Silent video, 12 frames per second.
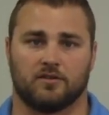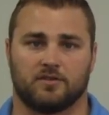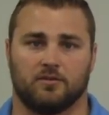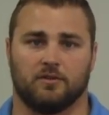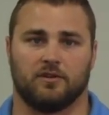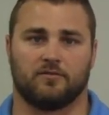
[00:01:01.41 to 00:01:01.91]

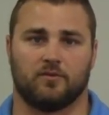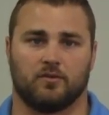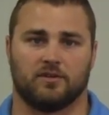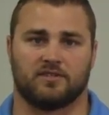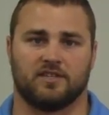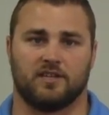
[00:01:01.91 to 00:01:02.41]
So we look
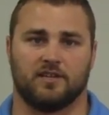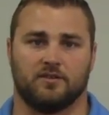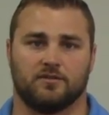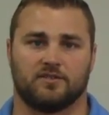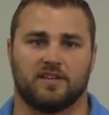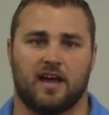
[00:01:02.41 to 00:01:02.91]
forward to seeing
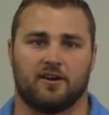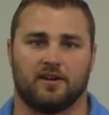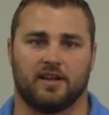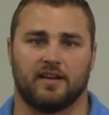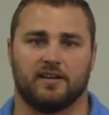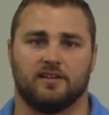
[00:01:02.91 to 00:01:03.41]
you
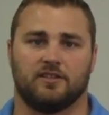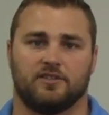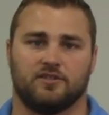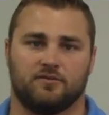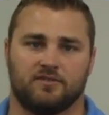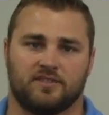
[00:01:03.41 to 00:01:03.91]
Saturday,
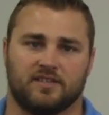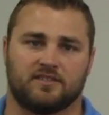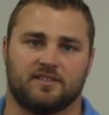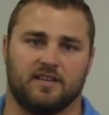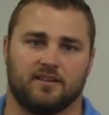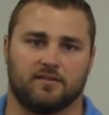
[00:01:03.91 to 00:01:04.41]
June
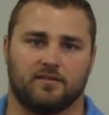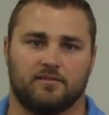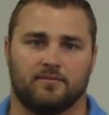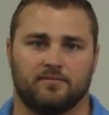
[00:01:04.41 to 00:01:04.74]
16th.